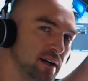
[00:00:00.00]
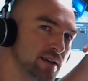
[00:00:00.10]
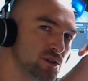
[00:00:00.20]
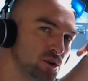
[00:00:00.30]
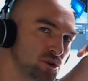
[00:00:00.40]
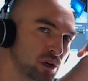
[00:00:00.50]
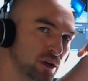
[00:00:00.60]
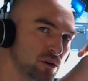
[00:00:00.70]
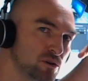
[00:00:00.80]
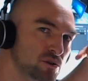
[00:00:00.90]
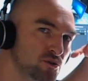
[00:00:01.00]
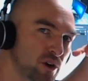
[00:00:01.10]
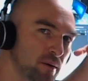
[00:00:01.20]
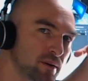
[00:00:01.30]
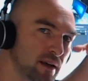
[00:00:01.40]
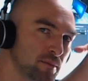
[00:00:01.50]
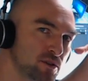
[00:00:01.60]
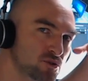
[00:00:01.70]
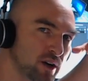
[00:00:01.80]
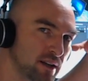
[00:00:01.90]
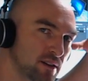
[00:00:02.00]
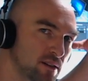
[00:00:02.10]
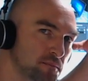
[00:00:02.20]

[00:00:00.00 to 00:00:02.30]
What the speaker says: is usually used to demonstrate